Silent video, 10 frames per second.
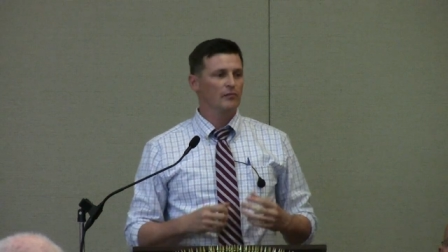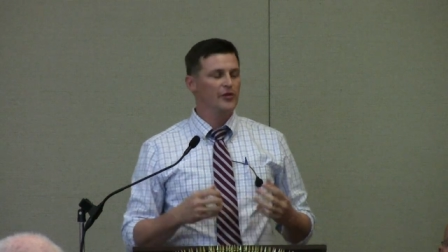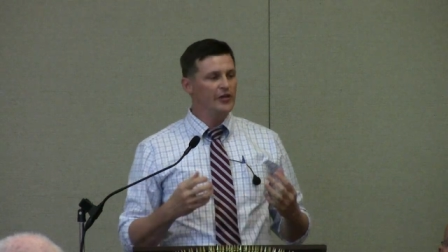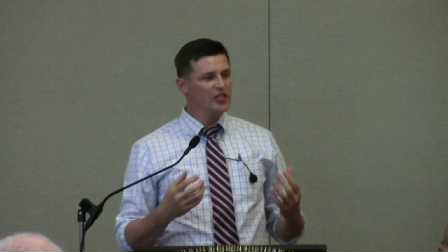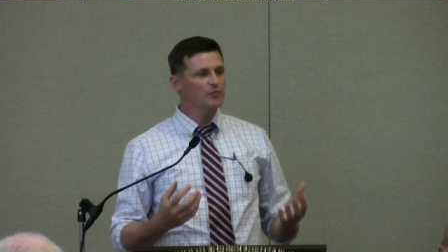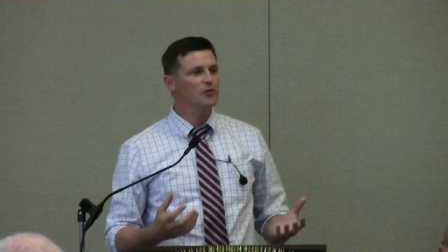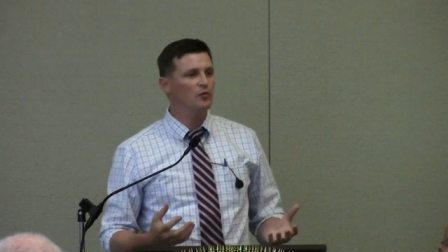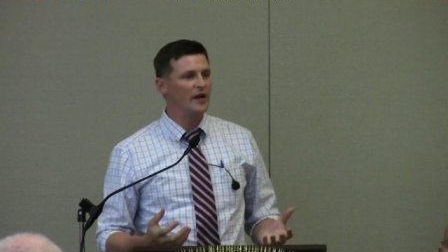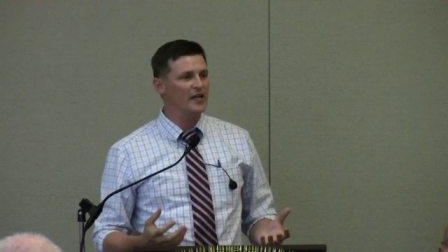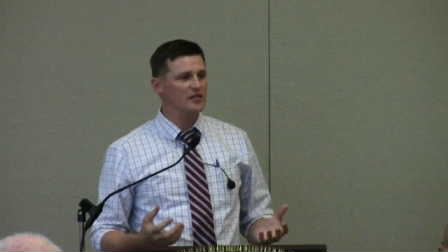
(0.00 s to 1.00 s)
Municipal
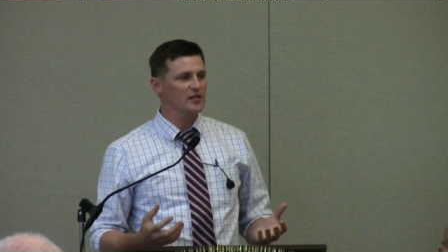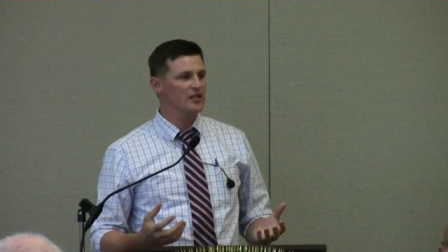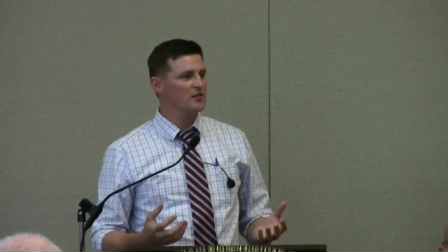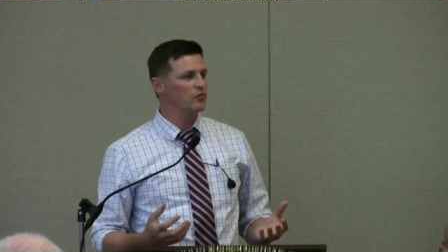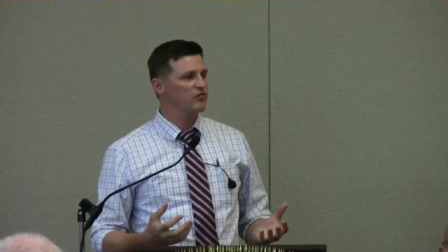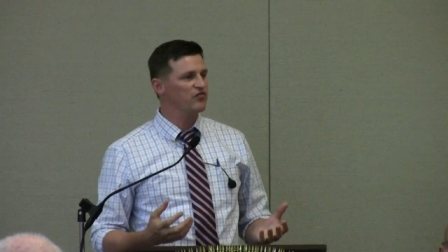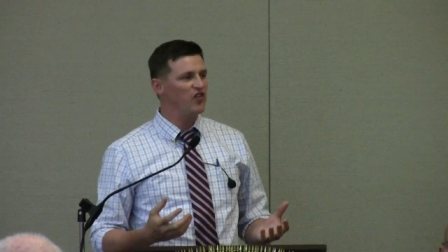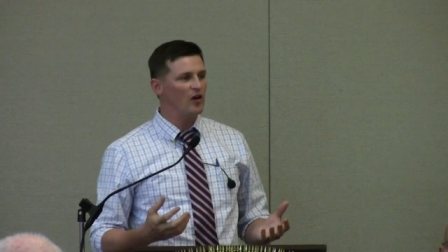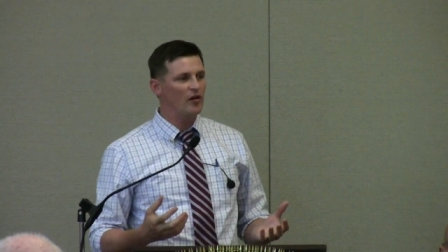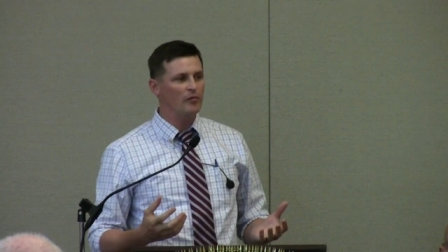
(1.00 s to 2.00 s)
waste is
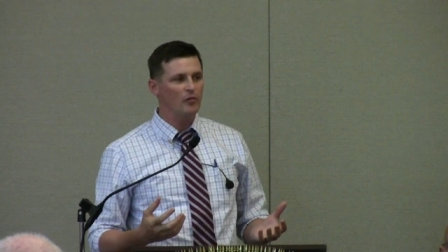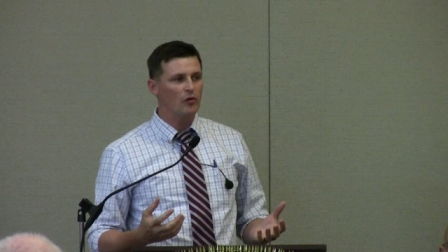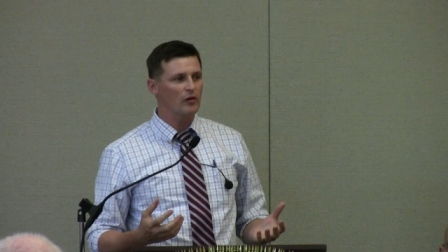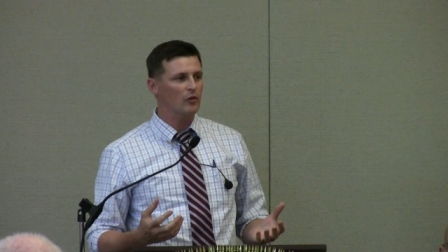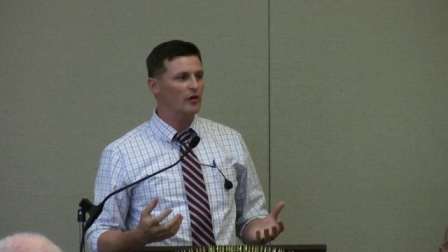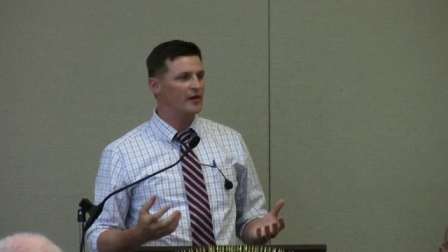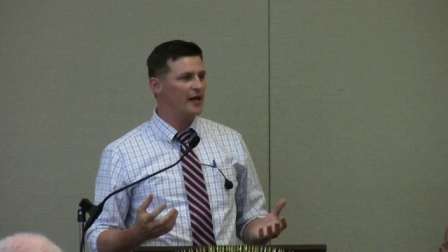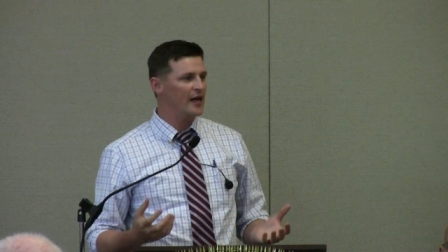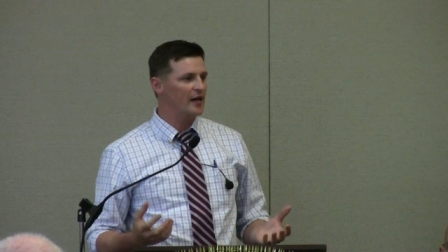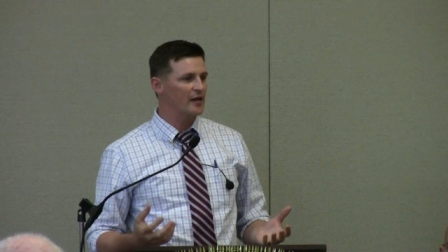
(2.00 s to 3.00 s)
far more
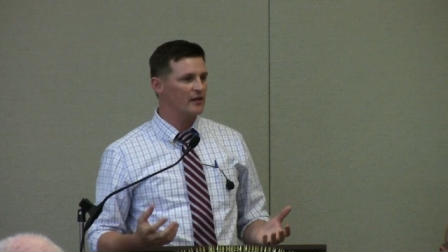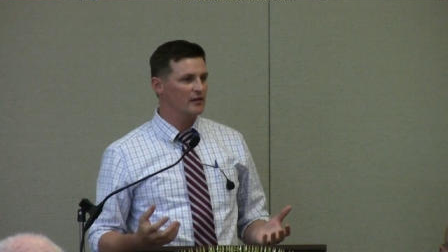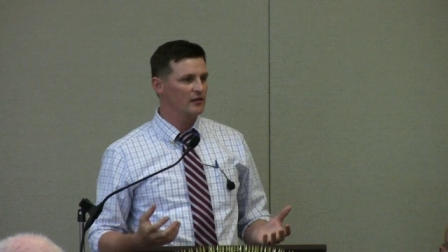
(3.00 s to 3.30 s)
organic.